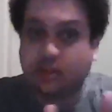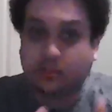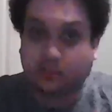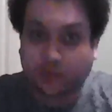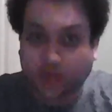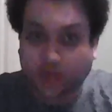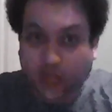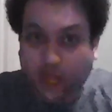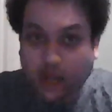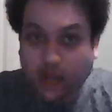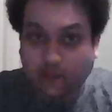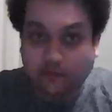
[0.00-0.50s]
then the
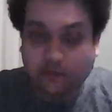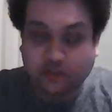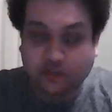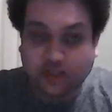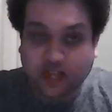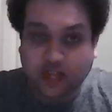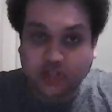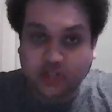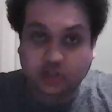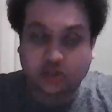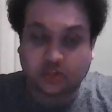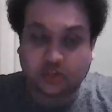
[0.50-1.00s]
playoff
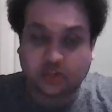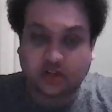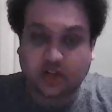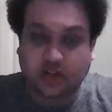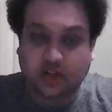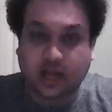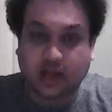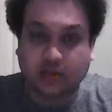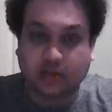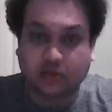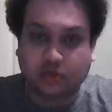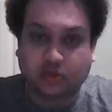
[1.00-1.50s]
schedule is
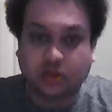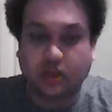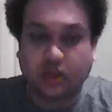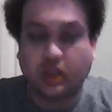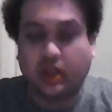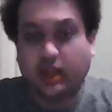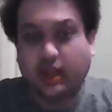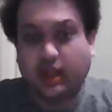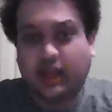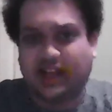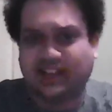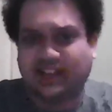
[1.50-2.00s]
announced.
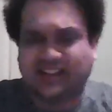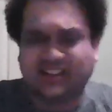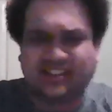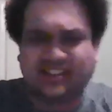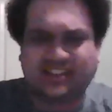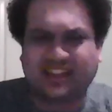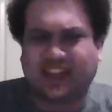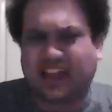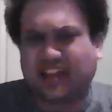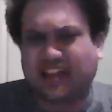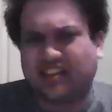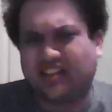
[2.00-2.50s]
I
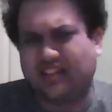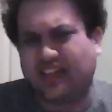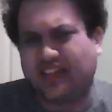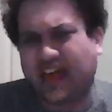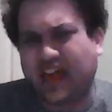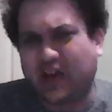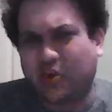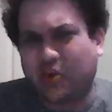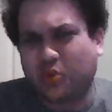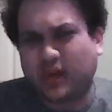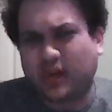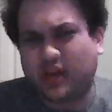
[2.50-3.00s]
think at the end of
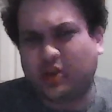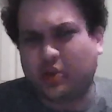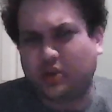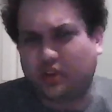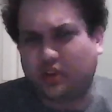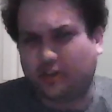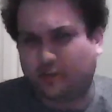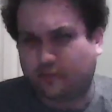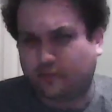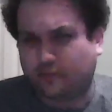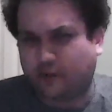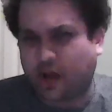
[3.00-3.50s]
that week
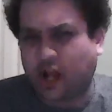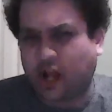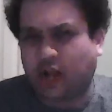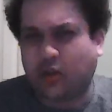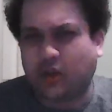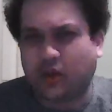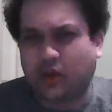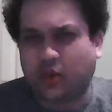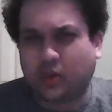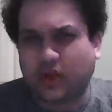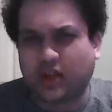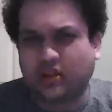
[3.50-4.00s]
or the
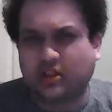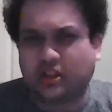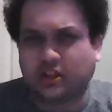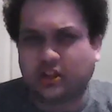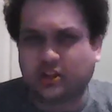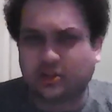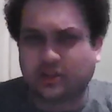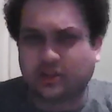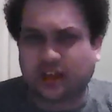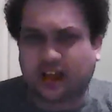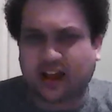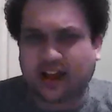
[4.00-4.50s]
following week
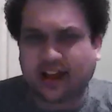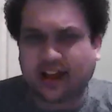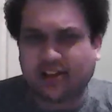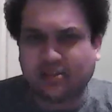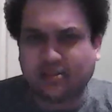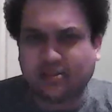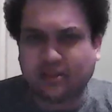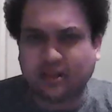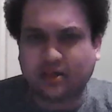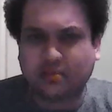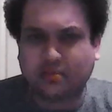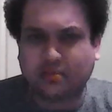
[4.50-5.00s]
they'll do the
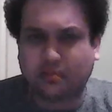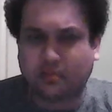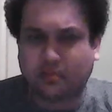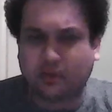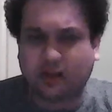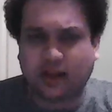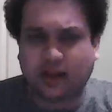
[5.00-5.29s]
Heisman.